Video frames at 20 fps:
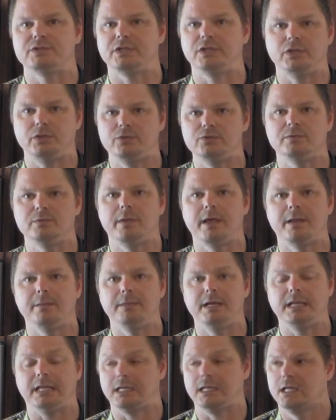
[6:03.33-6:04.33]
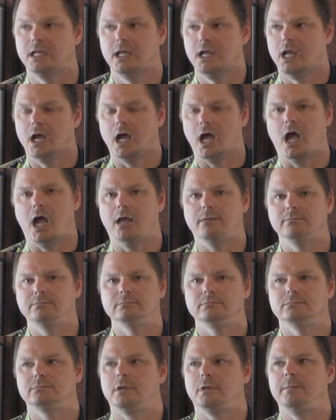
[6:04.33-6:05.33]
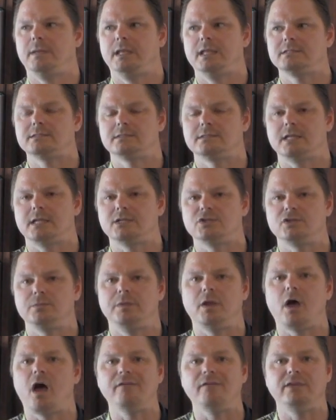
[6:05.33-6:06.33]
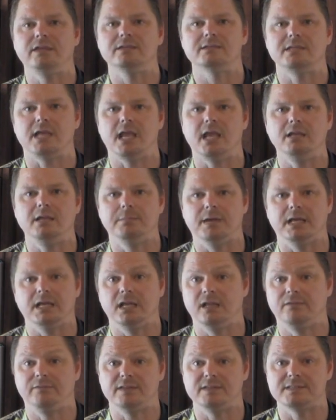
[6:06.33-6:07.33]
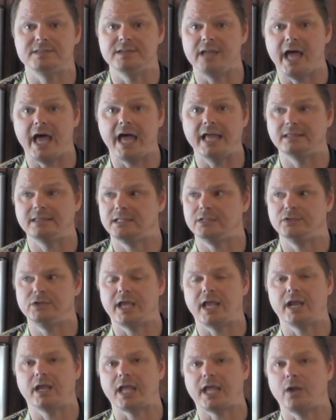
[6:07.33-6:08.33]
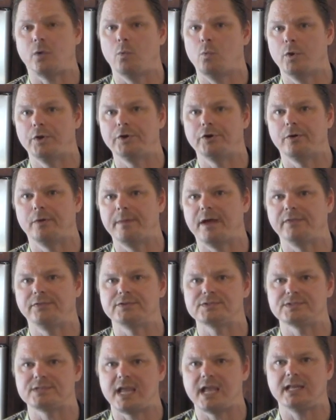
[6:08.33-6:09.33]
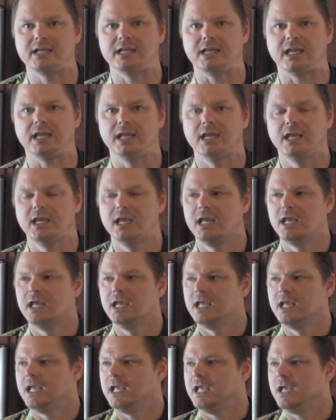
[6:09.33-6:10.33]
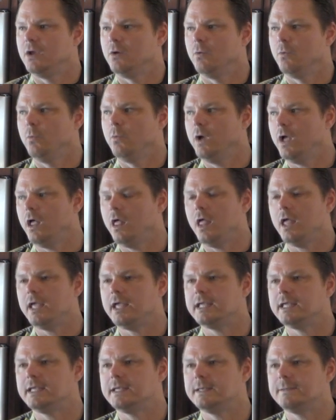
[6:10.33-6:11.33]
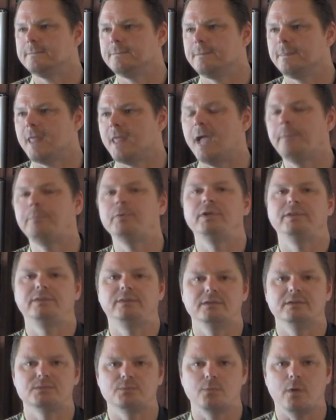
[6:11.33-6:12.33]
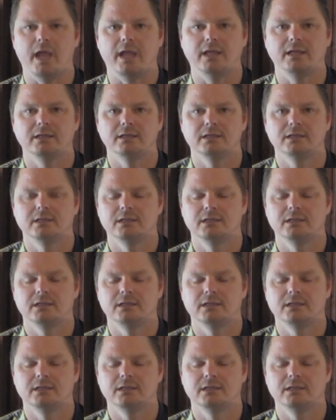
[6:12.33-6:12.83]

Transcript: is a huge amount of money. I mean, that should be obvious to anybody. And if it's not, then you got to kind of wonder about their sanity. Well, I put it this way.